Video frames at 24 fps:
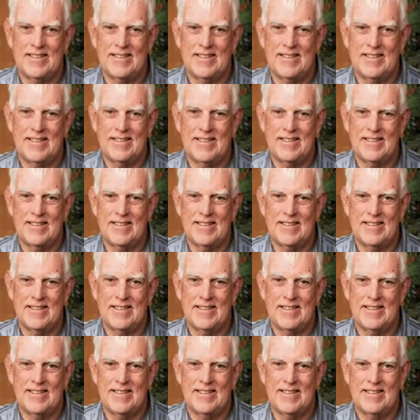
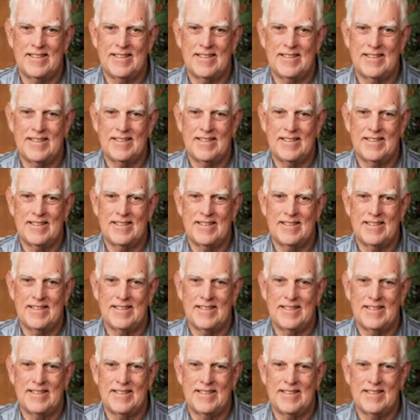
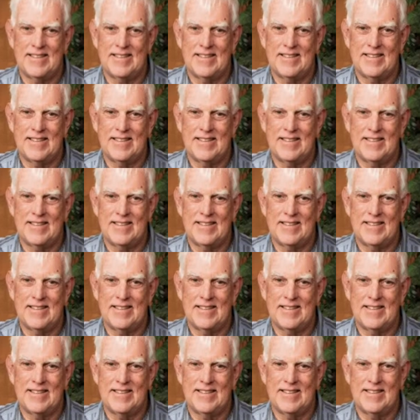
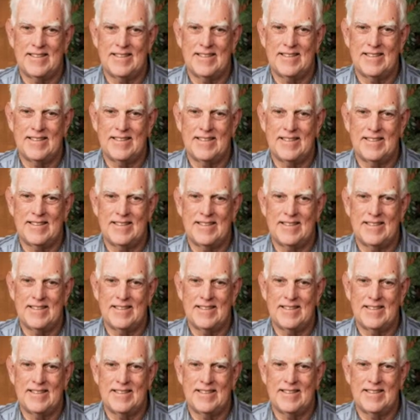
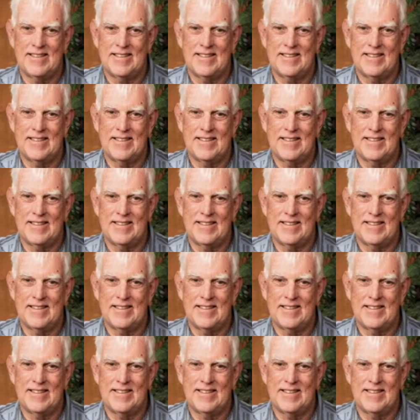
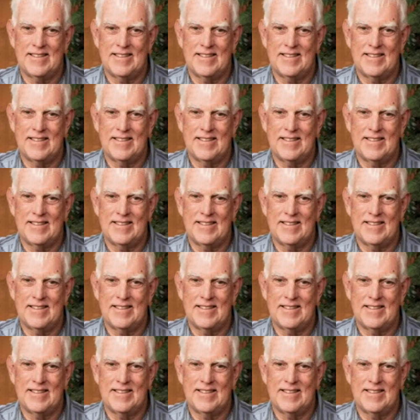(not speaking)